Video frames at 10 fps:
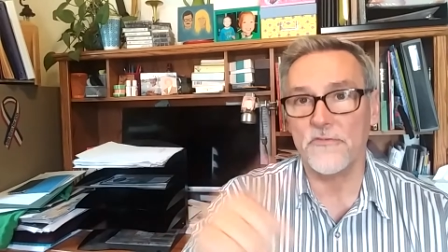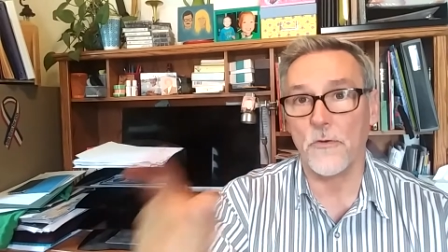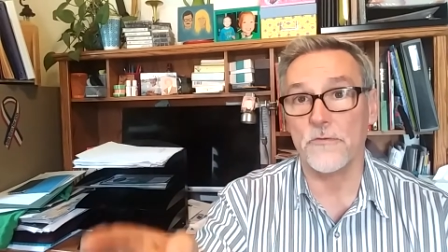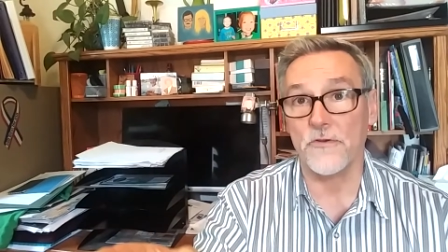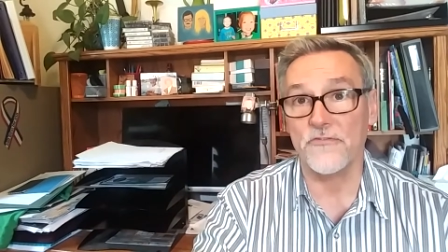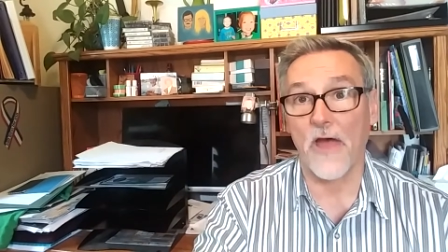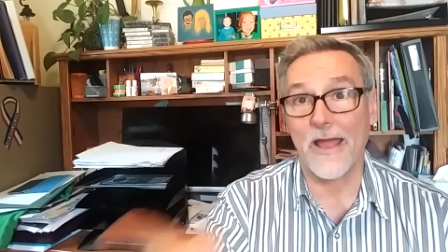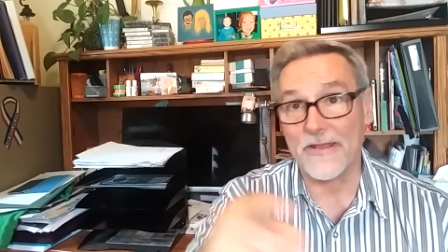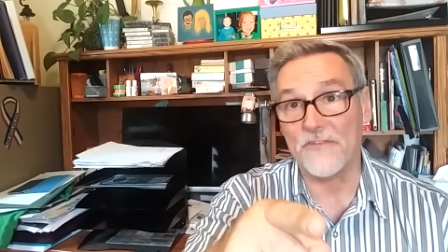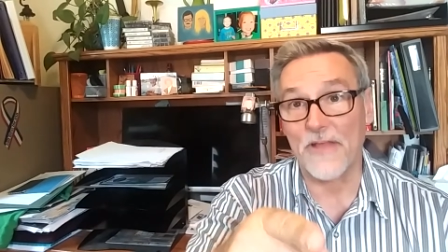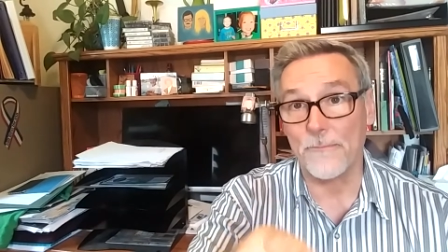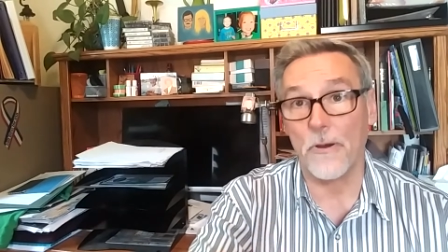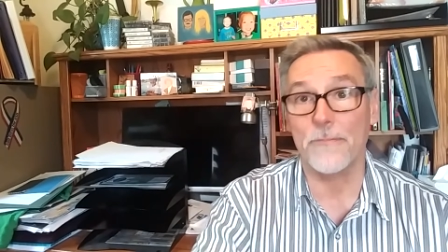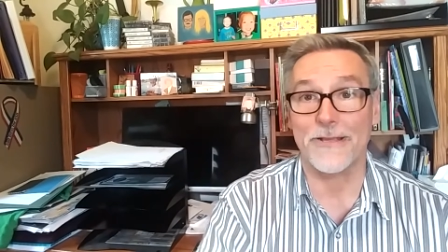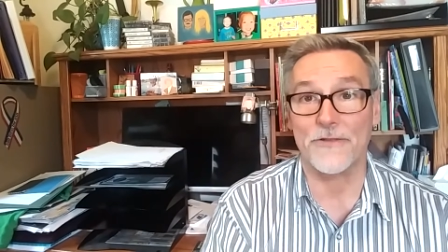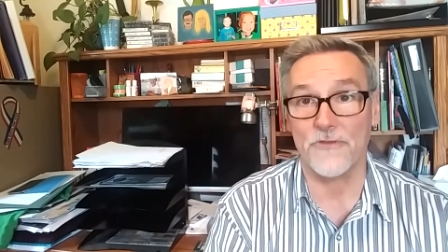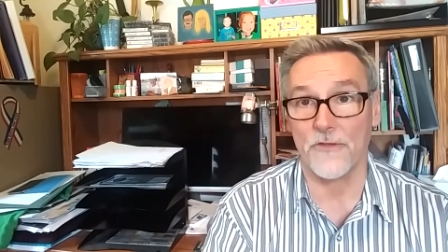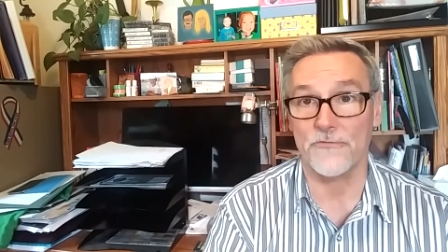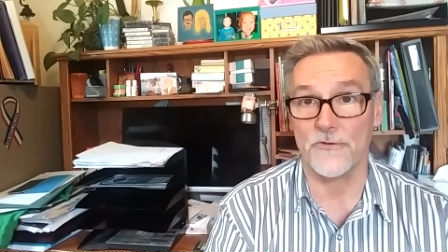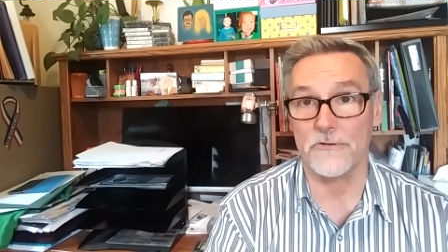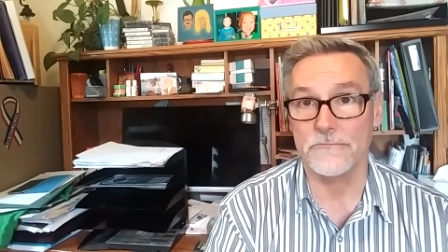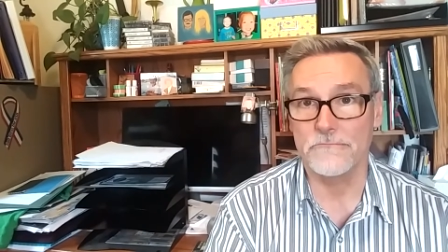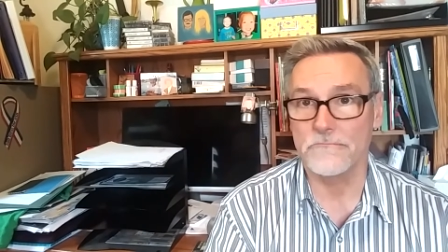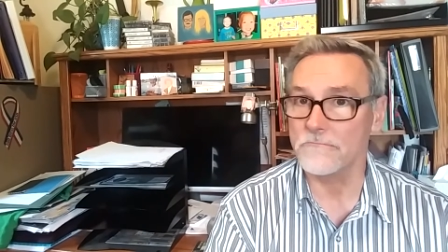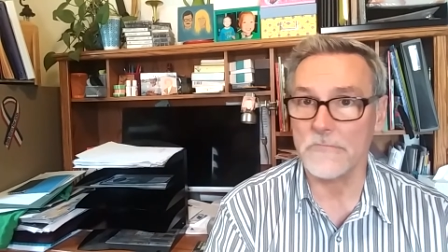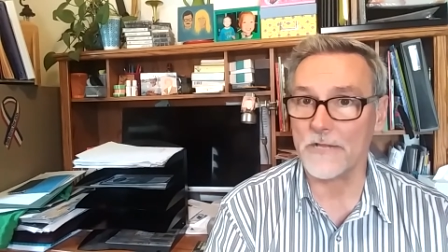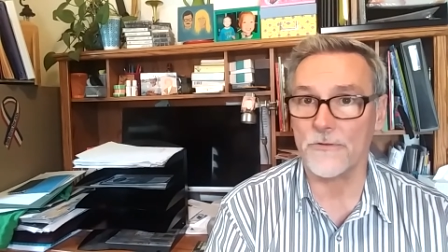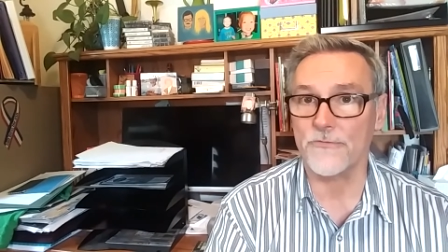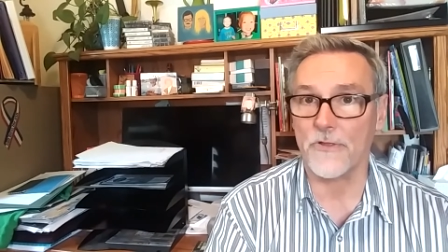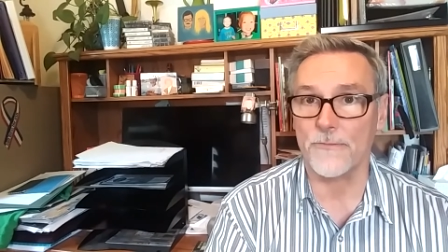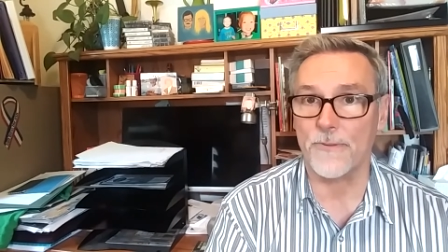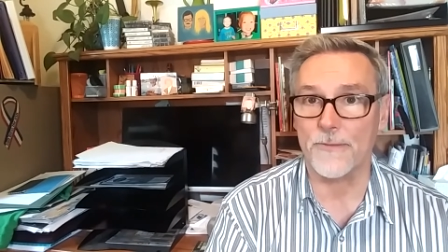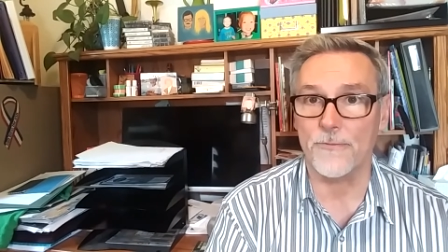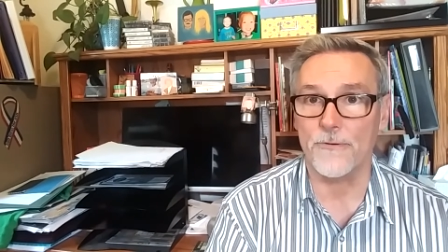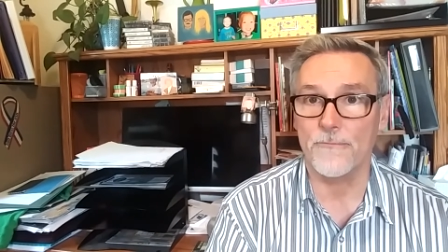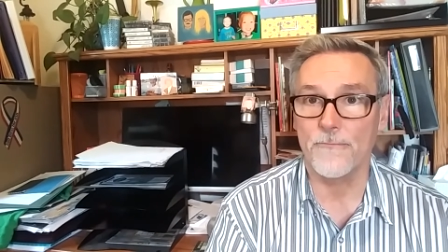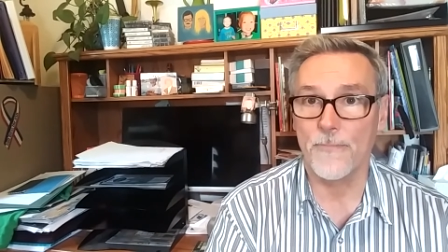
that's on your side is that public adjuster, not those other people.